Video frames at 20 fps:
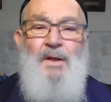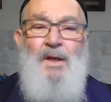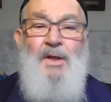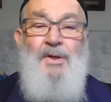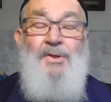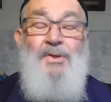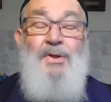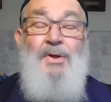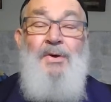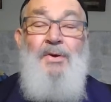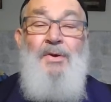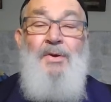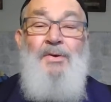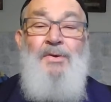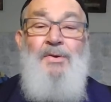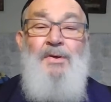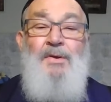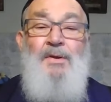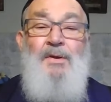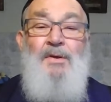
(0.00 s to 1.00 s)
and
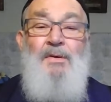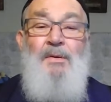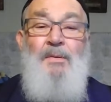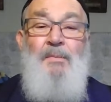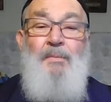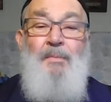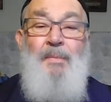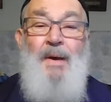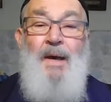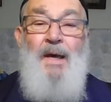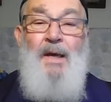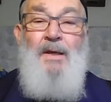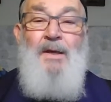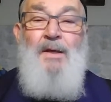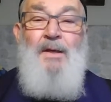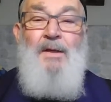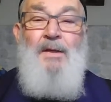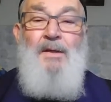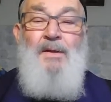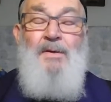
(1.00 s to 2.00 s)
turn
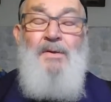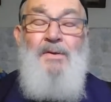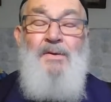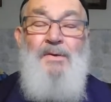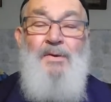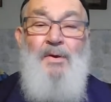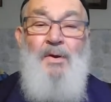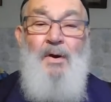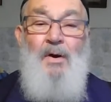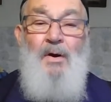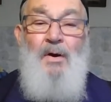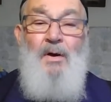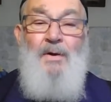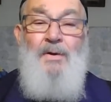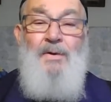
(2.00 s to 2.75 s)
back to God.